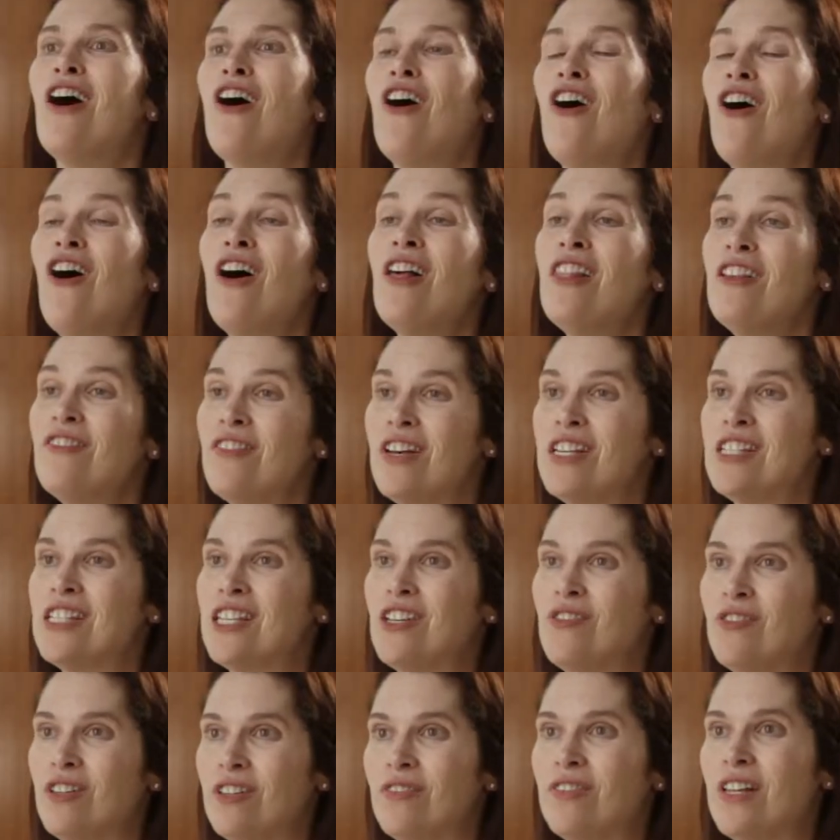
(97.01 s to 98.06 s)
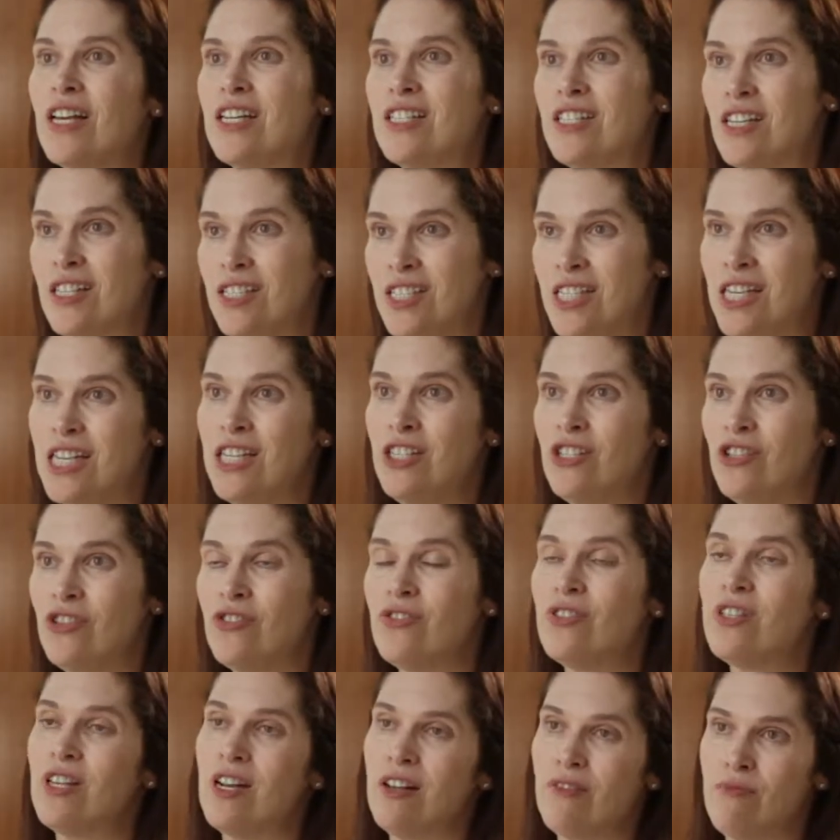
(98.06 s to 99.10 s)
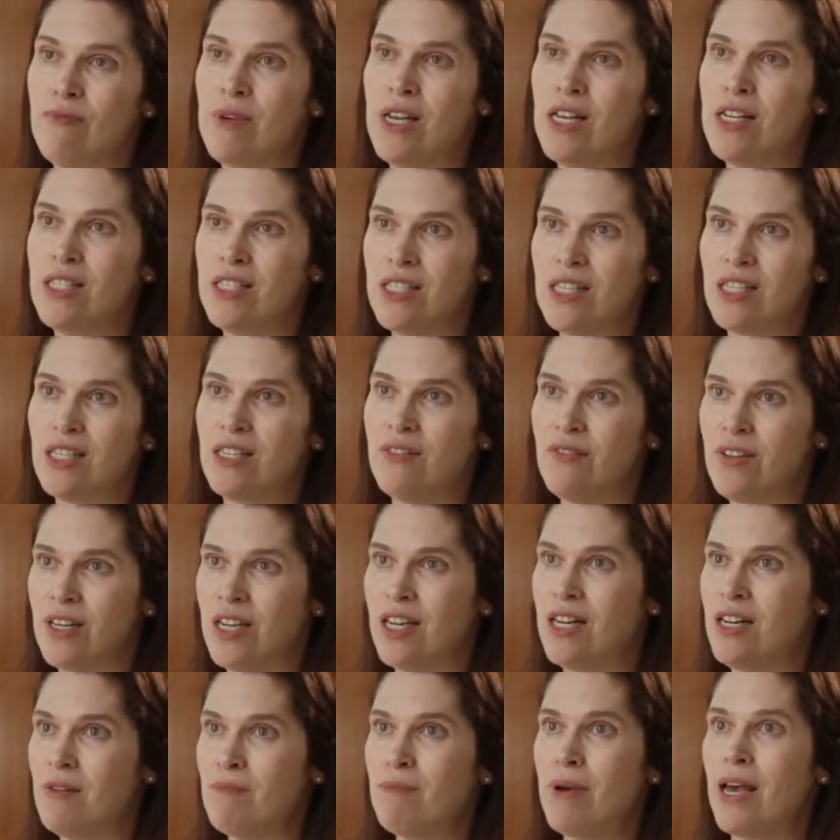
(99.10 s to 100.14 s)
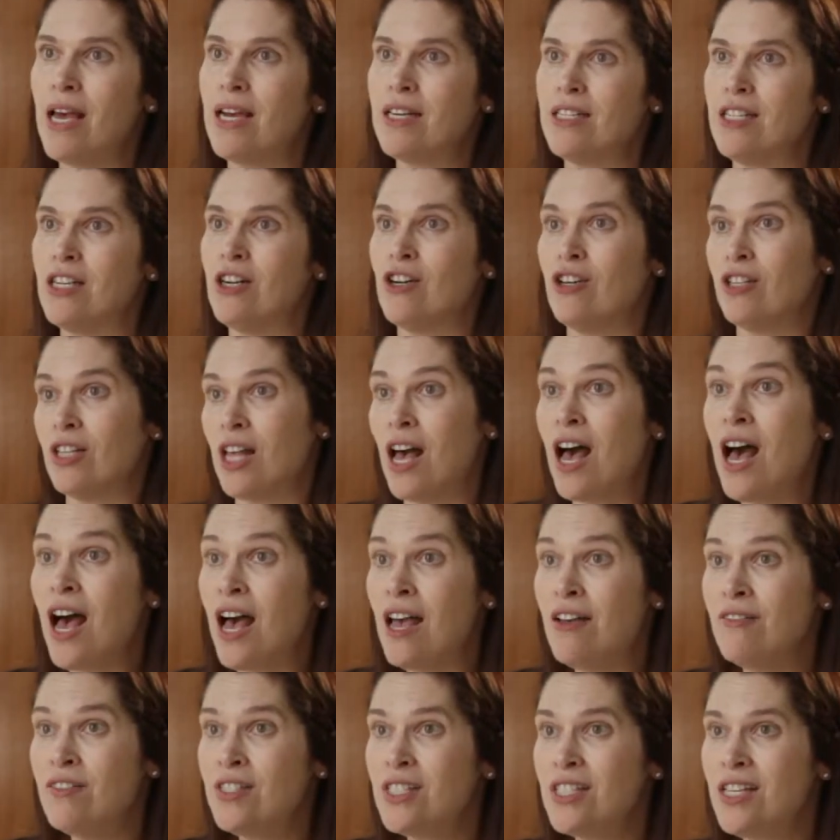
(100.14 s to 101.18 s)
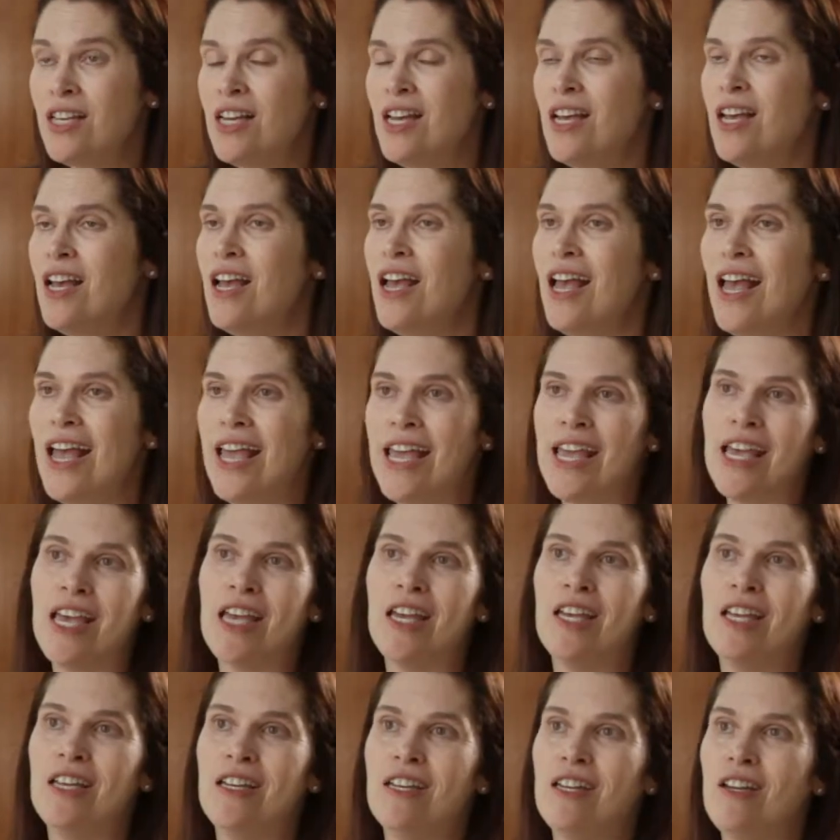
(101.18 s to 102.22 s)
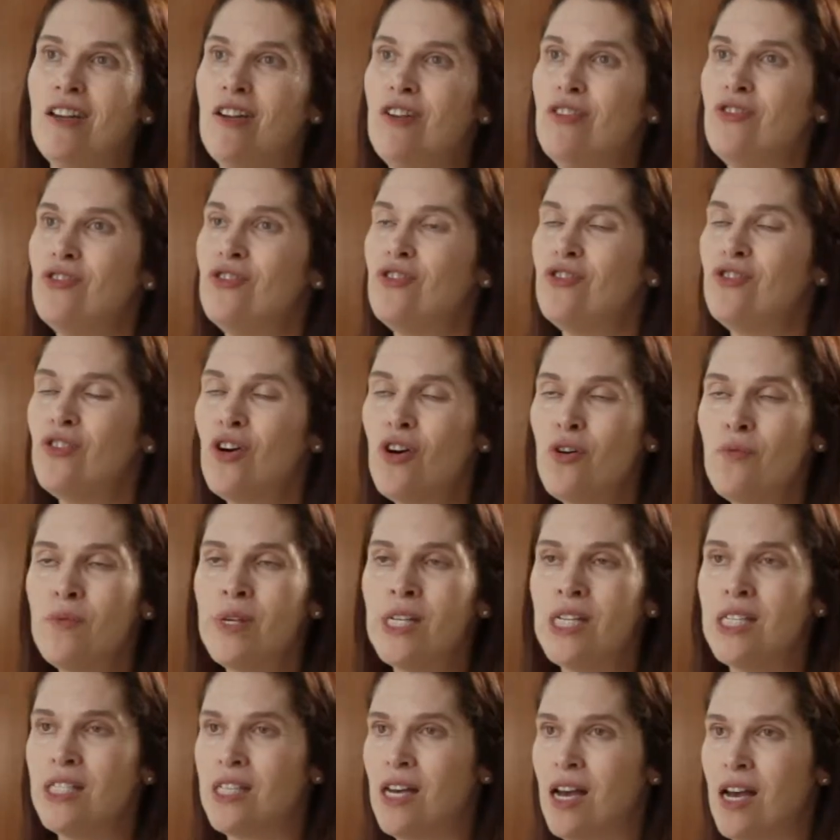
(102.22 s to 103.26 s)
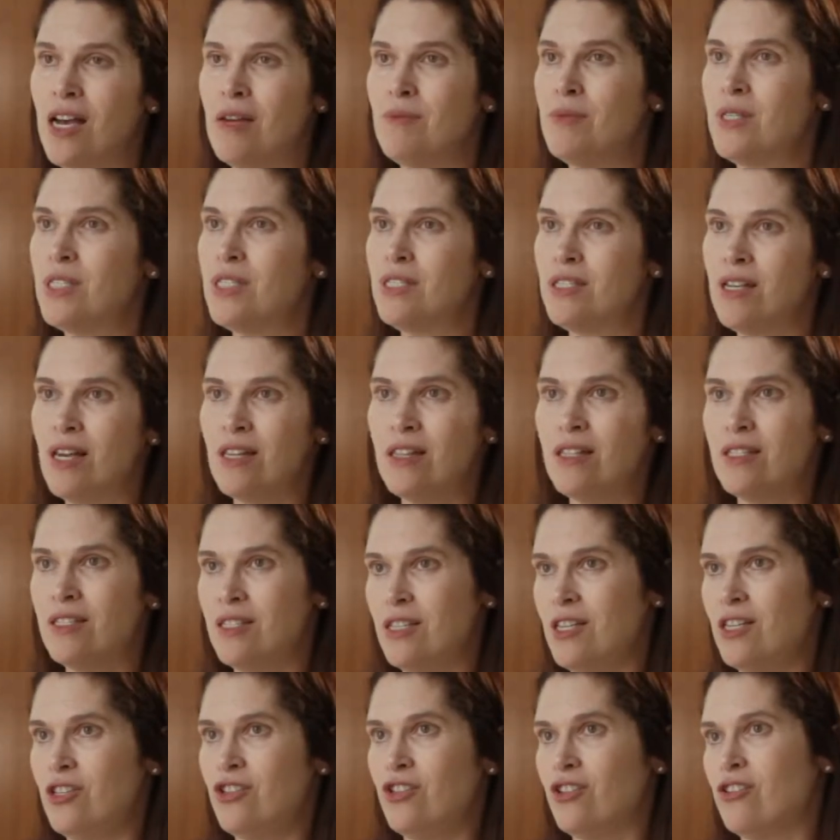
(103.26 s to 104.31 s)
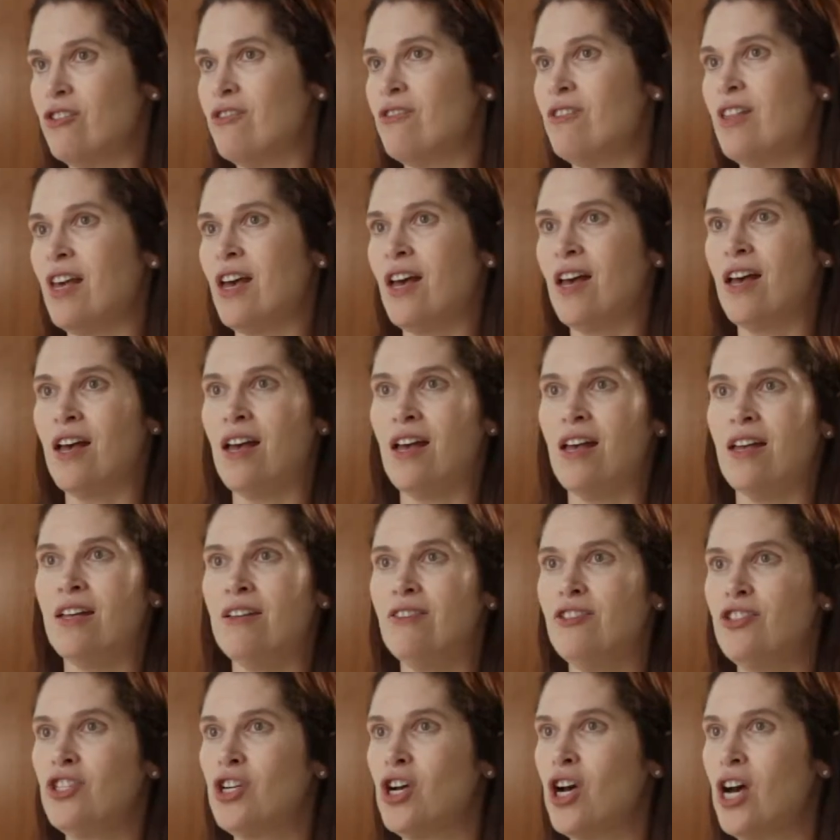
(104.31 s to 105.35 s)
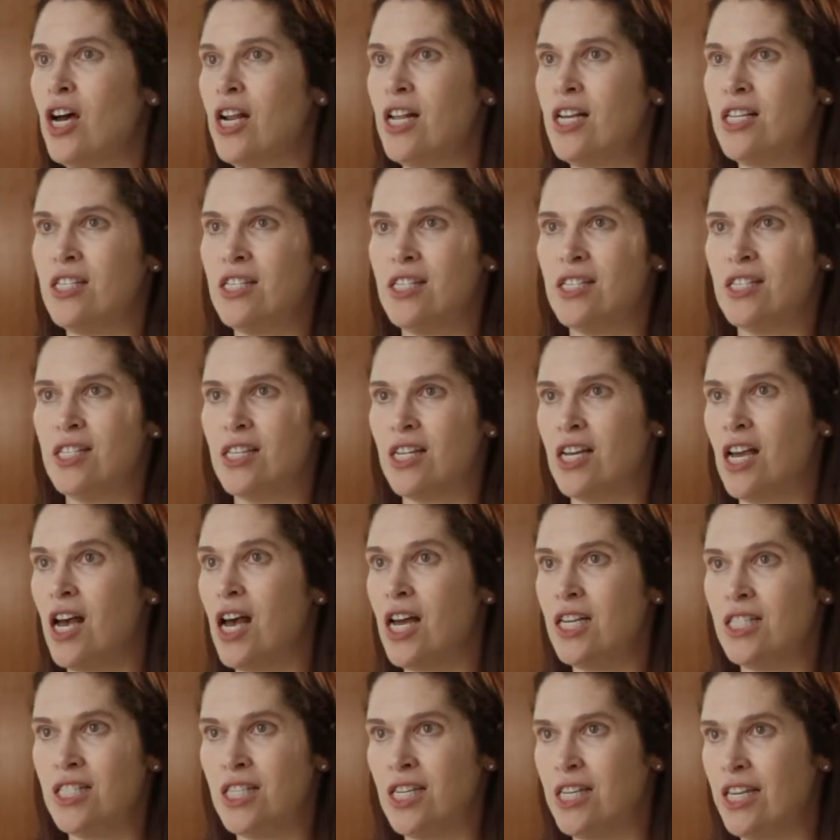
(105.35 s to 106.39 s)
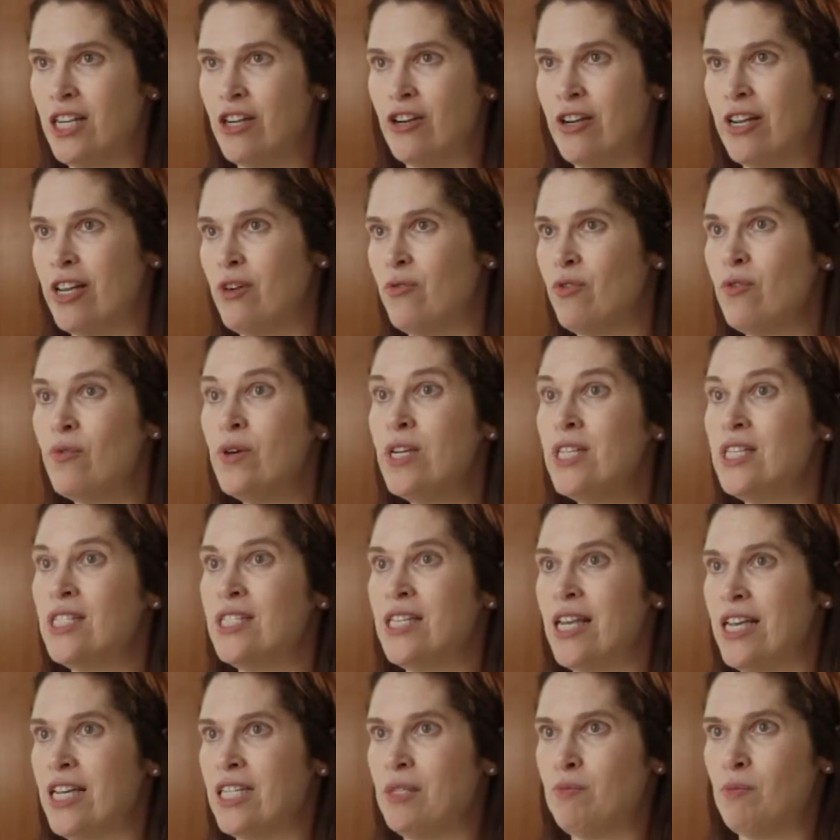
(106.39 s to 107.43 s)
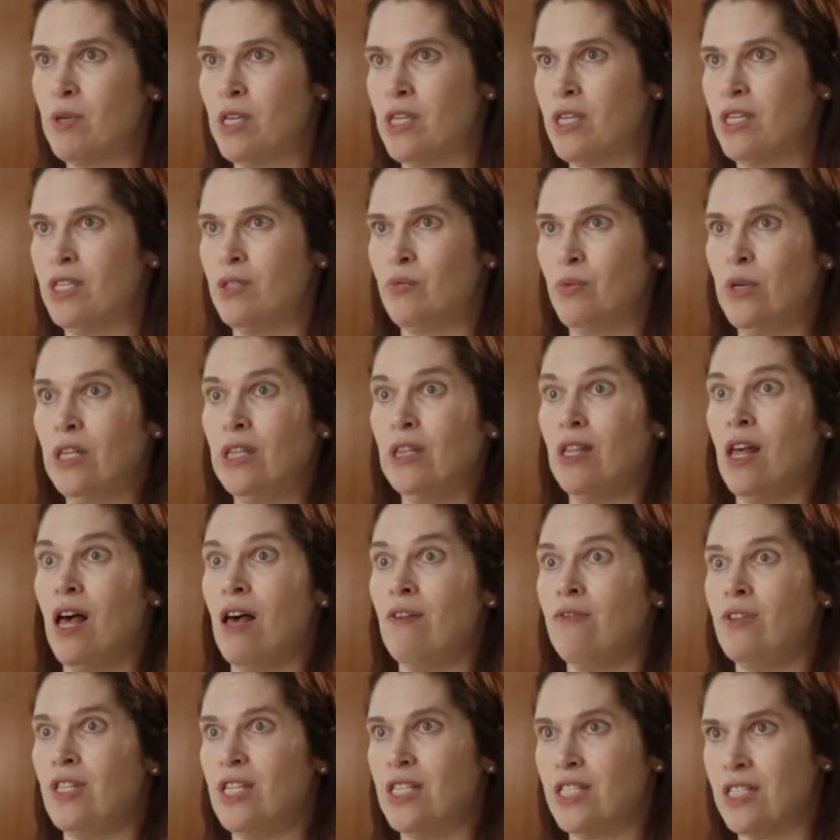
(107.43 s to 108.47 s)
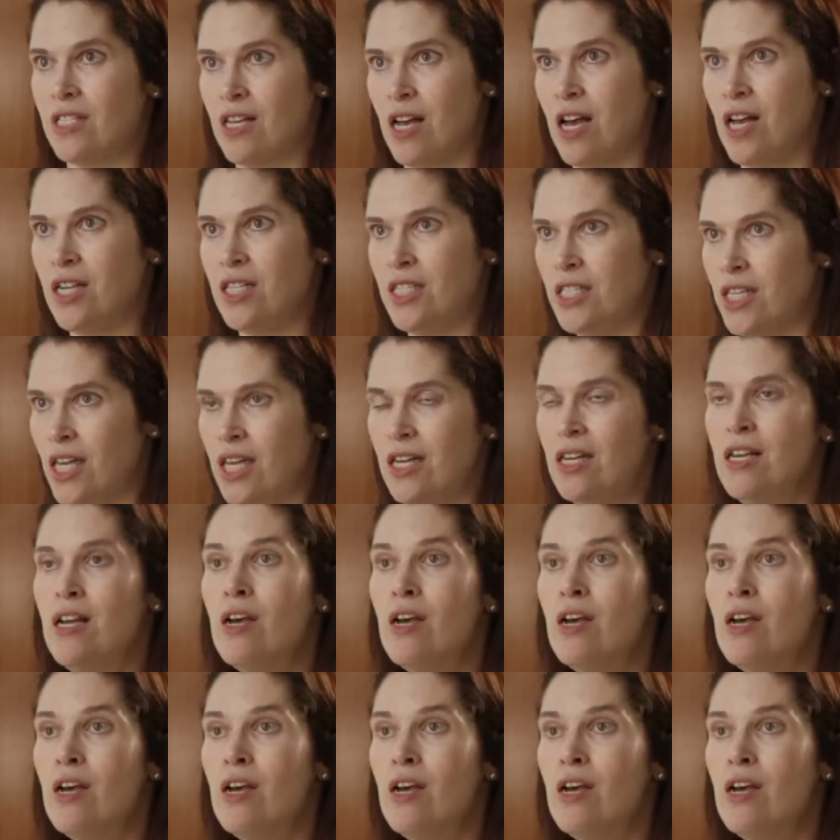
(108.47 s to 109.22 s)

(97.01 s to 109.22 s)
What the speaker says: All of us can reflect on teachers that have made a significant impact in our lives. And so many times it's not the teacher that taught us the content area. We wouldn't say it's because we loved this content.